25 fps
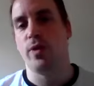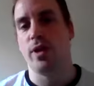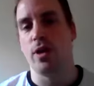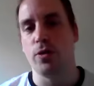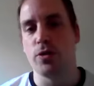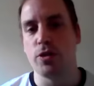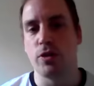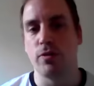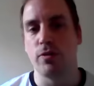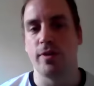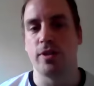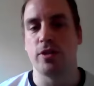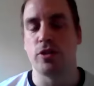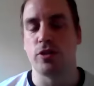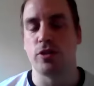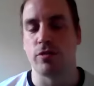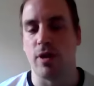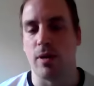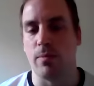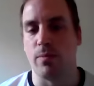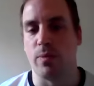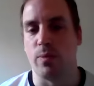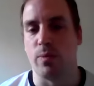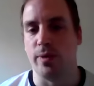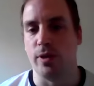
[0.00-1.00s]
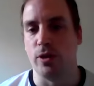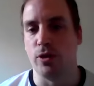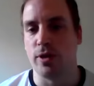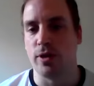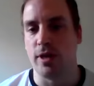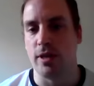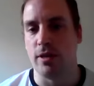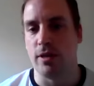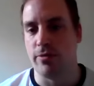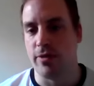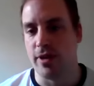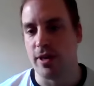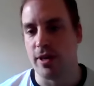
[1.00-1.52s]
we go to your Instagram and we look
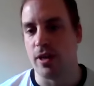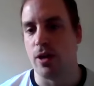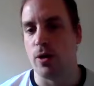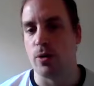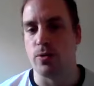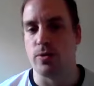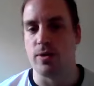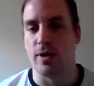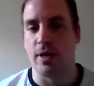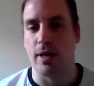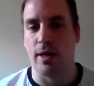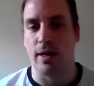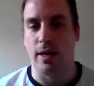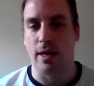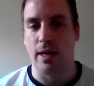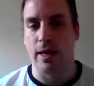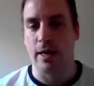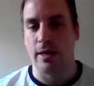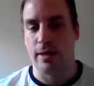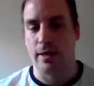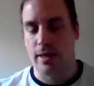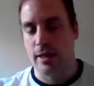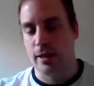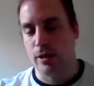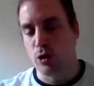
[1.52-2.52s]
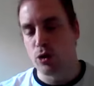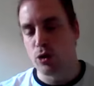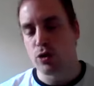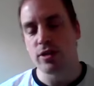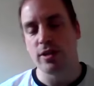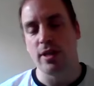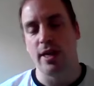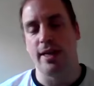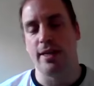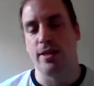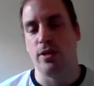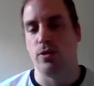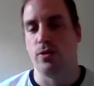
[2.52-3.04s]
at your videos, it looks
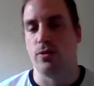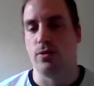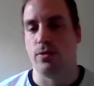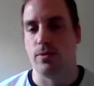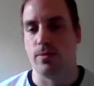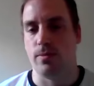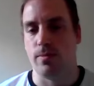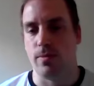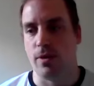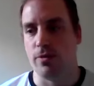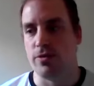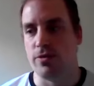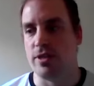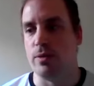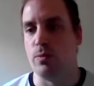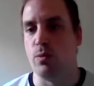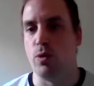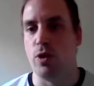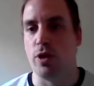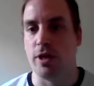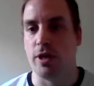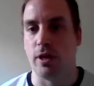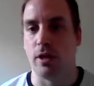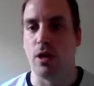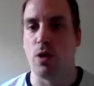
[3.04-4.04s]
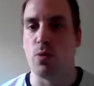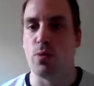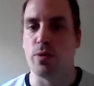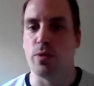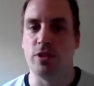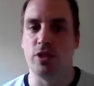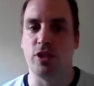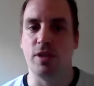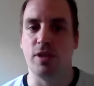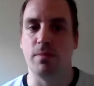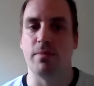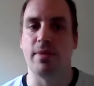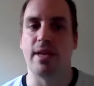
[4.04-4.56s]
like you're obviously working a lot with
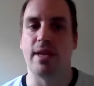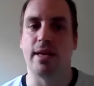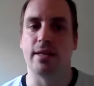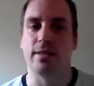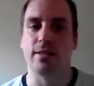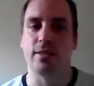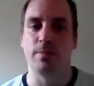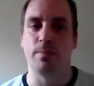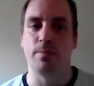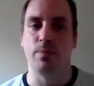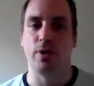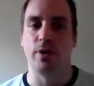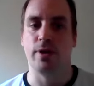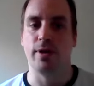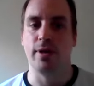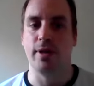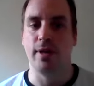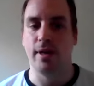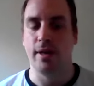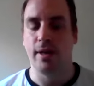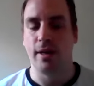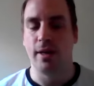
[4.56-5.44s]
gymnasts, but